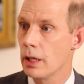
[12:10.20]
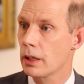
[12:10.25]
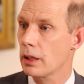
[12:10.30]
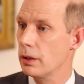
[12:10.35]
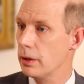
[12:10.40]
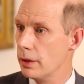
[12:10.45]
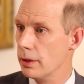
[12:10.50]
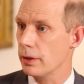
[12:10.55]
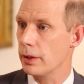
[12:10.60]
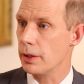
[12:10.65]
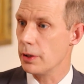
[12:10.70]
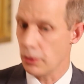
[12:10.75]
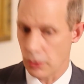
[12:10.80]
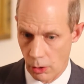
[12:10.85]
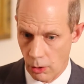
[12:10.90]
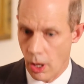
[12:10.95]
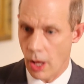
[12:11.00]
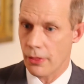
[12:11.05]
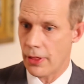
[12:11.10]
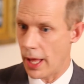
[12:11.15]
clearly,
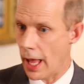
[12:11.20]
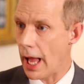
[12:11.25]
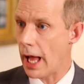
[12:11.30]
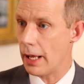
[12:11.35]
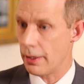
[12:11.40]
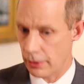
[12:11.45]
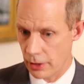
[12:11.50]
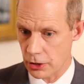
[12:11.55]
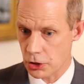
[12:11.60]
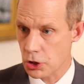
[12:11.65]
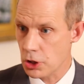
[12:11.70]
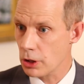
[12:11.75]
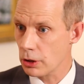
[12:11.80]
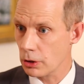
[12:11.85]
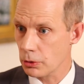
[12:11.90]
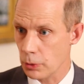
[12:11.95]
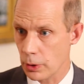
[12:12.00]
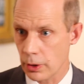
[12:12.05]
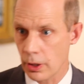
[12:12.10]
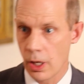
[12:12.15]
they had the
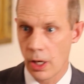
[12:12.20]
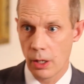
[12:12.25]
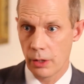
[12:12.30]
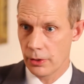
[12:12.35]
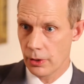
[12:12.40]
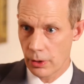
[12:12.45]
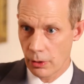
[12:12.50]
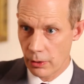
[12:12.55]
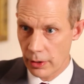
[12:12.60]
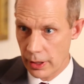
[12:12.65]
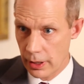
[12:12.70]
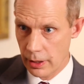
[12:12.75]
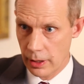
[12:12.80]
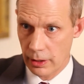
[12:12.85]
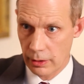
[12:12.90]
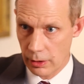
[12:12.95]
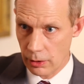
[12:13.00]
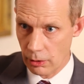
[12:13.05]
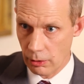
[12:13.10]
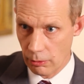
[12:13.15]
children,
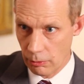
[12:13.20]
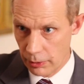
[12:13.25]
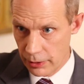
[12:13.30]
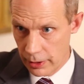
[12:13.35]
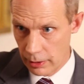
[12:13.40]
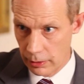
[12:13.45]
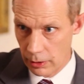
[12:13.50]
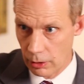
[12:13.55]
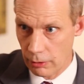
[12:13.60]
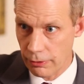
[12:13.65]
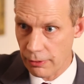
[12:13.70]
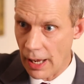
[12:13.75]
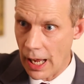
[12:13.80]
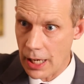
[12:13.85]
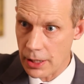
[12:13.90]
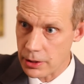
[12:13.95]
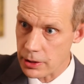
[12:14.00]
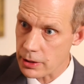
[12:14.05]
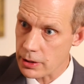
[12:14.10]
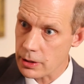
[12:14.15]
with their little
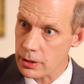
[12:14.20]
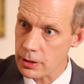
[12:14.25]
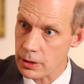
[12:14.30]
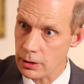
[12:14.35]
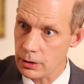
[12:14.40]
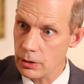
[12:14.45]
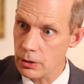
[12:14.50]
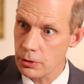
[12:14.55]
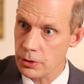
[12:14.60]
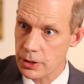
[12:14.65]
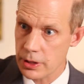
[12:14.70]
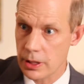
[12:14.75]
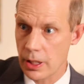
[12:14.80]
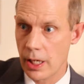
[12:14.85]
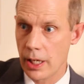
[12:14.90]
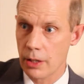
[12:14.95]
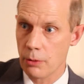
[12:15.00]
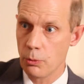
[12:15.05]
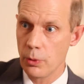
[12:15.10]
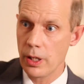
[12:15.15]
fascist salutes
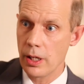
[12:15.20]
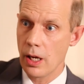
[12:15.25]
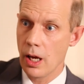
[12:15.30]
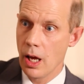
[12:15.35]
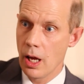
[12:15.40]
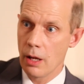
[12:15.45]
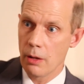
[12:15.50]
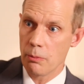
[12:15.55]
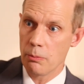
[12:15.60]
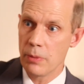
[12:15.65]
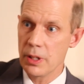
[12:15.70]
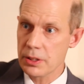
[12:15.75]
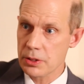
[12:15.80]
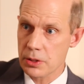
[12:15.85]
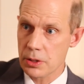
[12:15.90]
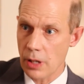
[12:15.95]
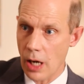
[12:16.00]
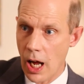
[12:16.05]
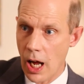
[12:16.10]
saying, Mr.